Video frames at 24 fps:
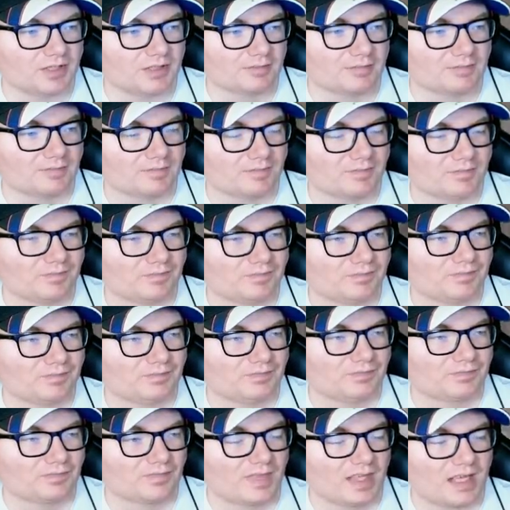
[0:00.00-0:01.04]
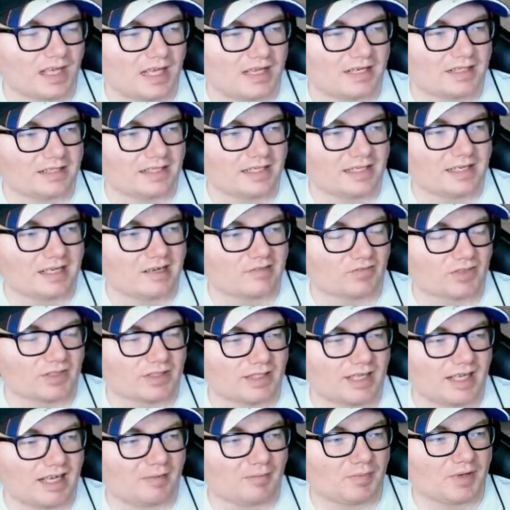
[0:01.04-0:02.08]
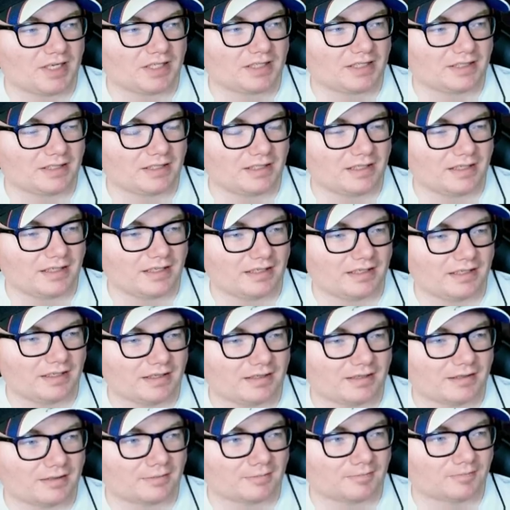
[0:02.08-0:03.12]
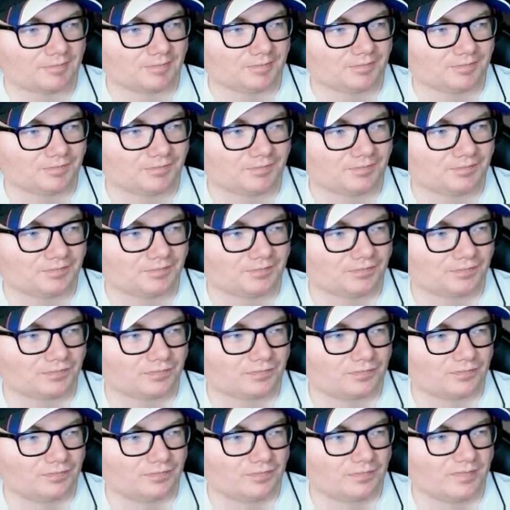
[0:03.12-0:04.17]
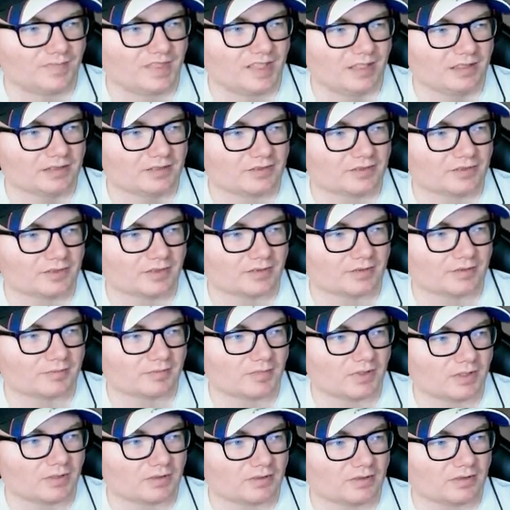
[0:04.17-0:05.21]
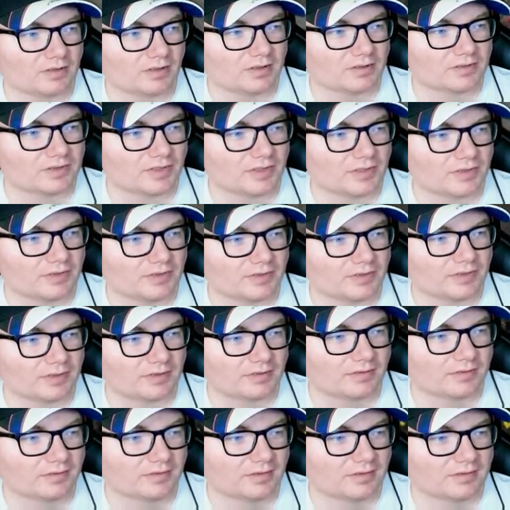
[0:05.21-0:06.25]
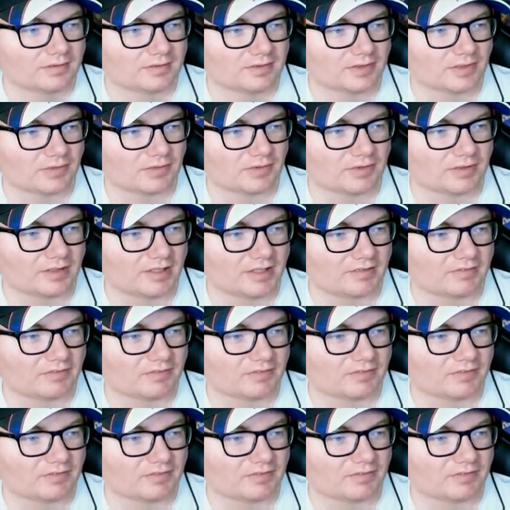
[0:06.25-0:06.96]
me. I need every lap I can get here. Sterling Marlin lost a hood, so did